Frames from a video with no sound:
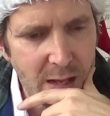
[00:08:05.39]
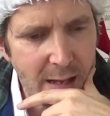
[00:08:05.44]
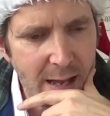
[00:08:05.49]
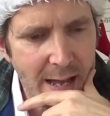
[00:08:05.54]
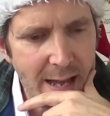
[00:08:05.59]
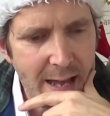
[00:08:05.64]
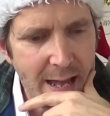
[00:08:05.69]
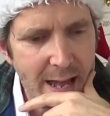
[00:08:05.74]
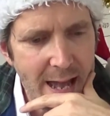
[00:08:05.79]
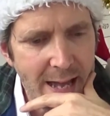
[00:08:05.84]

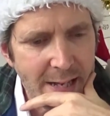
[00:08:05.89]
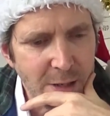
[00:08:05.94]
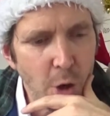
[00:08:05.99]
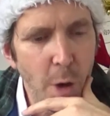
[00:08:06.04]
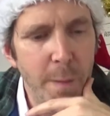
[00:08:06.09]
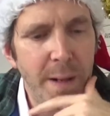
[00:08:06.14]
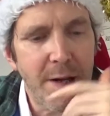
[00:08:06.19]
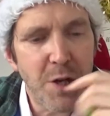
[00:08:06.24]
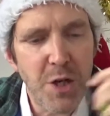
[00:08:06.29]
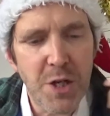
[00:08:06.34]
And
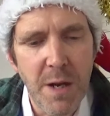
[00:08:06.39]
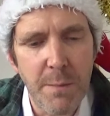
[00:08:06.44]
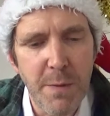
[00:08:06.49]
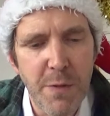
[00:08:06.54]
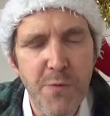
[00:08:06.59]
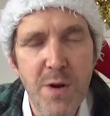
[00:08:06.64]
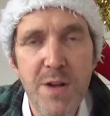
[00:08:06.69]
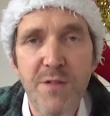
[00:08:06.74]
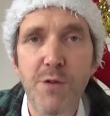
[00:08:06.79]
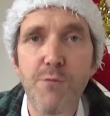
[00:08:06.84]
nomination number
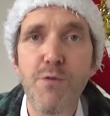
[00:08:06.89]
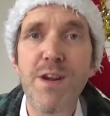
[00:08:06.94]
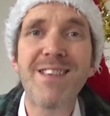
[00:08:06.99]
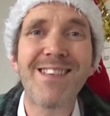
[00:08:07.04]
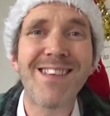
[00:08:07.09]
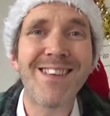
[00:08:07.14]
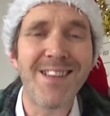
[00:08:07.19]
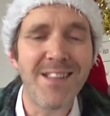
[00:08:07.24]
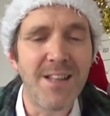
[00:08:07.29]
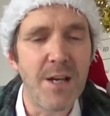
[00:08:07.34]
3 is a
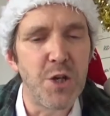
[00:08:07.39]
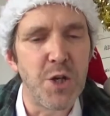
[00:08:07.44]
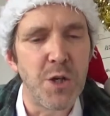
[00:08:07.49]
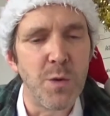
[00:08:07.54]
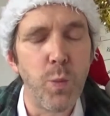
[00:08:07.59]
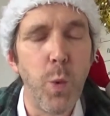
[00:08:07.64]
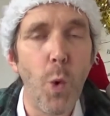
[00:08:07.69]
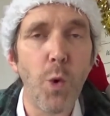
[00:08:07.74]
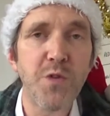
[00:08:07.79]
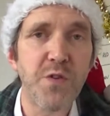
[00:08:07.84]
recent
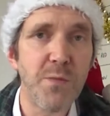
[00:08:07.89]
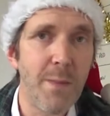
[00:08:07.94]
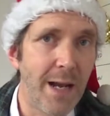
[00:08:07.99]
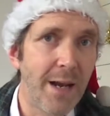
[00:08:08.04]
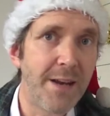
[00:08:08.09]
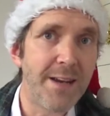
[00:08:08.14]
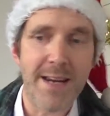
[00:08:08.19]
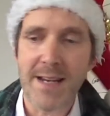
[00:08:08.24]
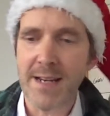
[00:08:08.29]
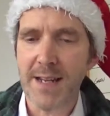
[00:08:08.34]
addition,
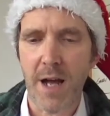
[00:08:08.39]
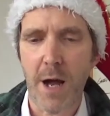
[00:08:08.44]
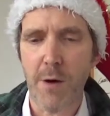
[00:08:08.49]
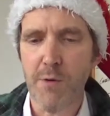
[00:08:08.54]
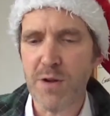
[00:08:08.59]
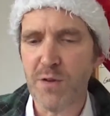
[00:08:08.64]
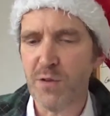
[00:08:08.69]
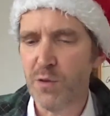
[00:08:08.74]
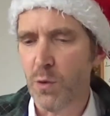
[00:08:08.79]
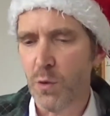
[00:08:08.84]
watermelon in
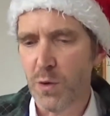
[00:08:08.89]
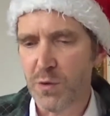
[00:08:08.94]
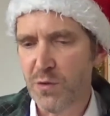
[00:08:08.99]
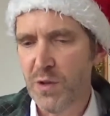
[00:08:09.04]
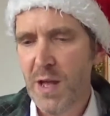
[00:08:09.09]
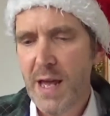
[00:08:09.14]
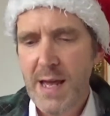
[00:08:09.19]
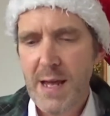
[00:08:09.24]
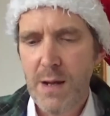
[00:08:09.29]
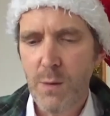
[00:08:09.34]
curry
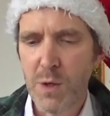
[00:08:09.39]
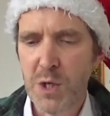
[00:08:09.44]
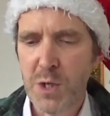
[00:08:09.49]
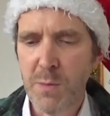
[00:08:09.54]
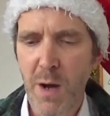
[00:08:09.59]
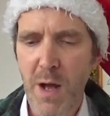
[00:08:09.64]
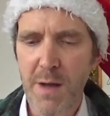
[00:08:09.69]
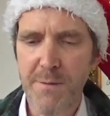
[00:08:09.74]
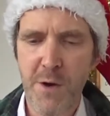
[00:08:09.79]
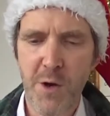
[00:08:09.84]
sauce, which you
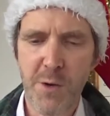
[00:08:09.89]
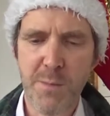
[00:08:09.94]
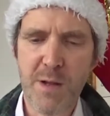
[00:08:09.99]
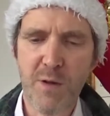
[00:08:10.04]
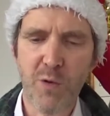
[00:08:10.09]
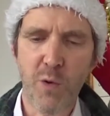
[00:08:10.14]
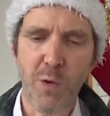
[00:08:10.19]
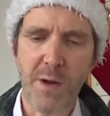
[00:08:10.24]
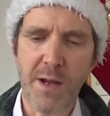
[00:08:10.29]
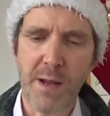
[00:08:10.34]
might have heard me
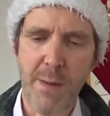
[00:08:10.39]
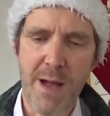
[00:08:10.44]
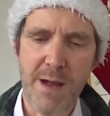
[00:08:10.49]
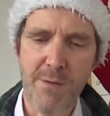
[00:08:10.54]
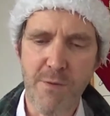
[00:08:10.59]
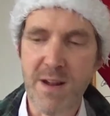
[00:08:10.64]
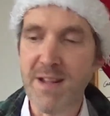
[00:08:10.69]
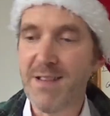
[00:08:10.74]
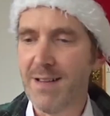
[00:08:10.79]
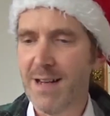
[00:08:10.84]
talking
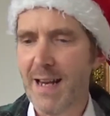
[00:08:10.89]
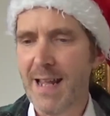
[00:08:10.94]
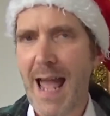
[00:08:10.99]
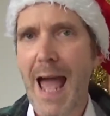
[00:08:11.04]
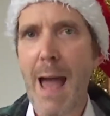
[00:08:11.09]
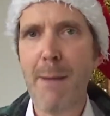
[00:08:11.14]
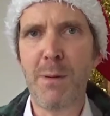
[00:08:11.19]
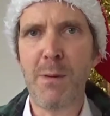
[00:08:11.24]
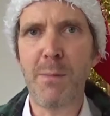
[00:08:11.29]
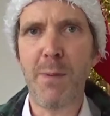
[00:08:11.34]
about recently.
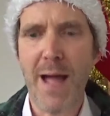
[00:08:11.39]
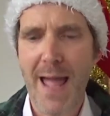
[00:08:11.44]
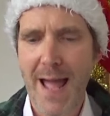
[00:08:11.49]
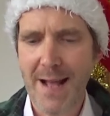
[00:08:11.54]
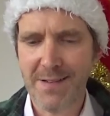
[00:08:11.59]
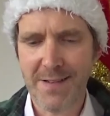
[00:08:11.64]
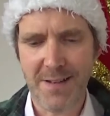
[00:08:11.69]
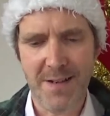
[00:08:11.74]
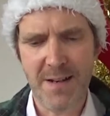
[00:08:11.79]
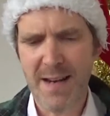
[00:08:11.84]
Happened by
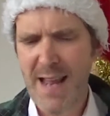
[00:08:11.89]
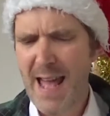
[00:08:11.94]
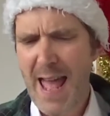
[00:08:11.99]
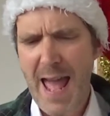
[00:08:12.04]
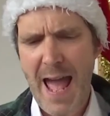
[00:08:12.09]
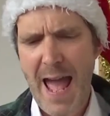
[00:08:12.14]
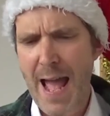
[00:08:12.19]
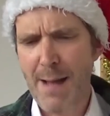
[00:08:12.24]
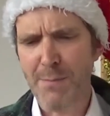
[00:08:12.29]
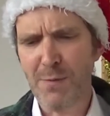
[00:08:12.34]
accident,
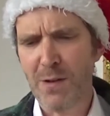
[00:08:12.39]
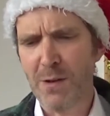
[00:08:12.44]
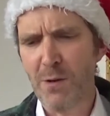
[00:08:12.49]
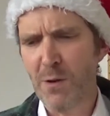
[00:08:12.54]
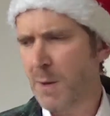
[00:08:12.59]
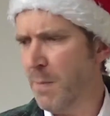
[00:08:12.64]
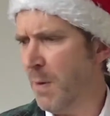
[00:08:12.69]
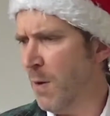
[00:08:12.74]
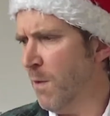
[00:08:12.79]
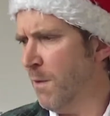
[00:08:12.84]

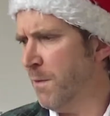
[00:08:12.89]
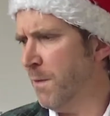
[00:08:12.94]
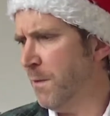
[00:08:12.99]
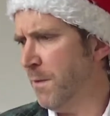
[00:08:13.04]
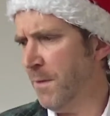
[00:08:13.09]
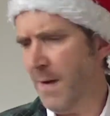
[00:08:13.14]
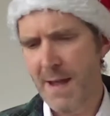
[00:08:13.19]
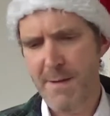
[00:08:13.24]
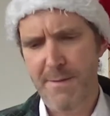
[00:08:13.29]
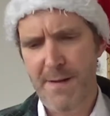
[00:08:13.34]
absolutely beautiful
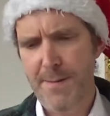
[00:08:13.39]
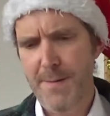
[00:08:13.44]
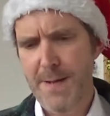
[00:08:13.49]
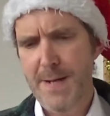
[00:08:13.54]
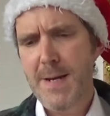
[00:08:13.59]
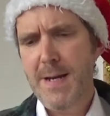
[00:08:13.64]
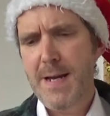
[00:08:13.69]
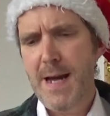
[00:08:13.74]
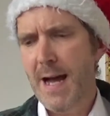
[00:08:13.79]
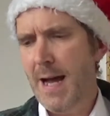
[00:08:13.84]
flavour.
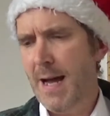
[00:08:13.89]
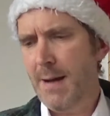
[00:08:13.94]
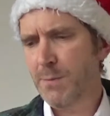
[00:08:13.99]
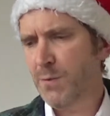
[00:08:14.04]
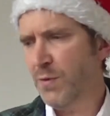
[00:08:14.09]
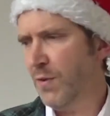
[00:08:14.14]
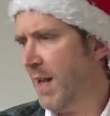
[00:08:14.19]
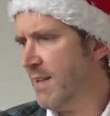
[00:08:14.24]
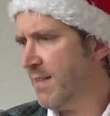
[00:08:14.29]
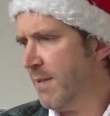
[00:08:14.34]

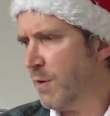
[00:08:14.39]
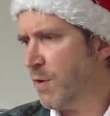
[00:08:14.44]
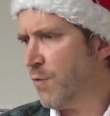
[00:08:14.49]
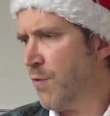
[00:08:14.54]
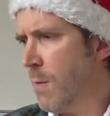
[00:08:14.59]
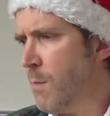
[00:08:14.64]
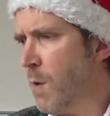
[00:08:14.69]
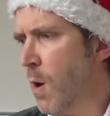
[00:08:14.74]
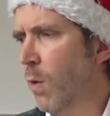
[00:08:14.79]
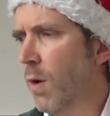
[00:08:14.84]
So let's have a
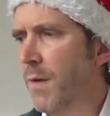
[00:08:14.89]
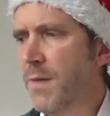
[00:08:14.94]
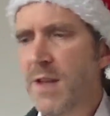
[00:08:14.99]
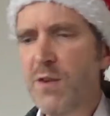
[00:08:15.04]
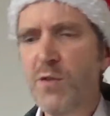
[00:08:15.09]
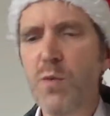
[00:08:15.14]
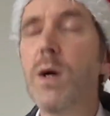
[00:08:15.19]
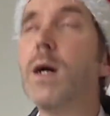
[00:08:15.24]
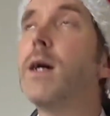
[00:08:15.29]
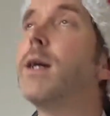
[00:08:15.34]
drum roll on
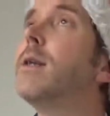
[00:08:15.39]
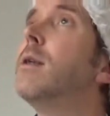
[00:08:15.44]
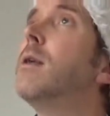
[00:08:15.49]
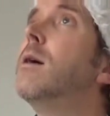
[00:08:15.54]
this one.